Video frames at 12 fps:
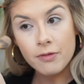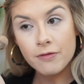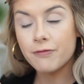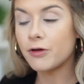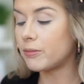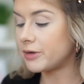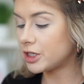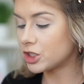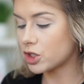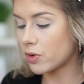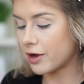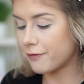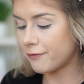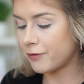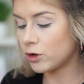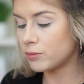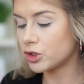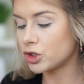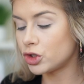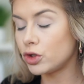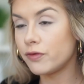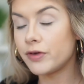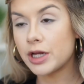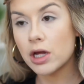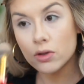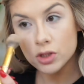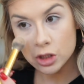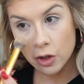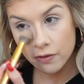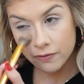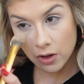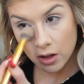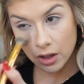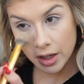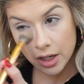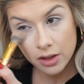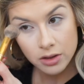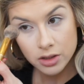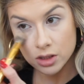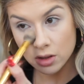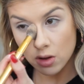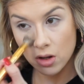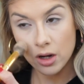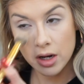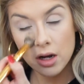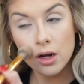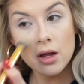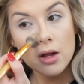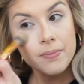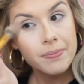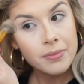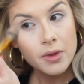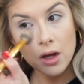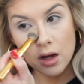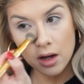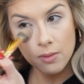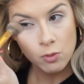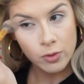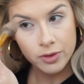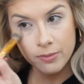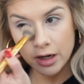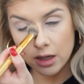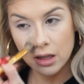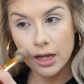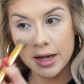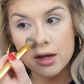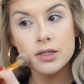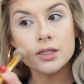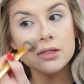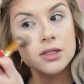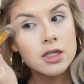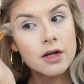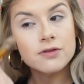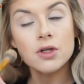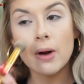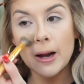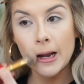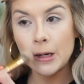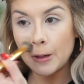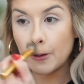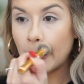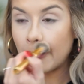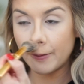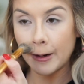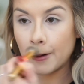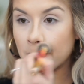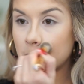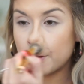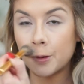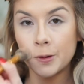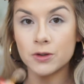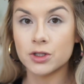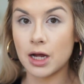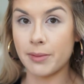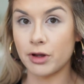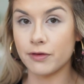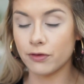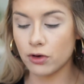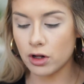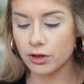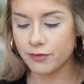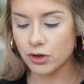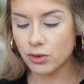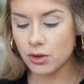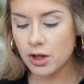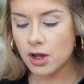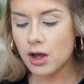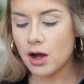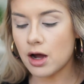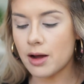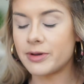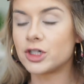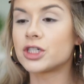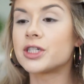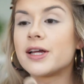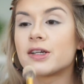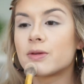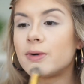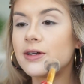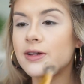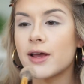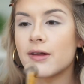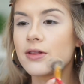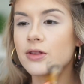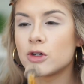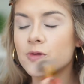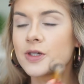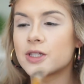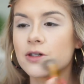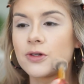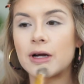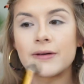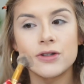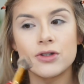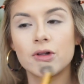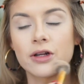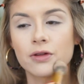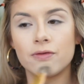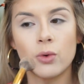filming. So I've filmed two videos so far in the salon with my clients and stuff. So I do have hair tutorials coming for all of you. It just takes a while to edit those because I do have to do like the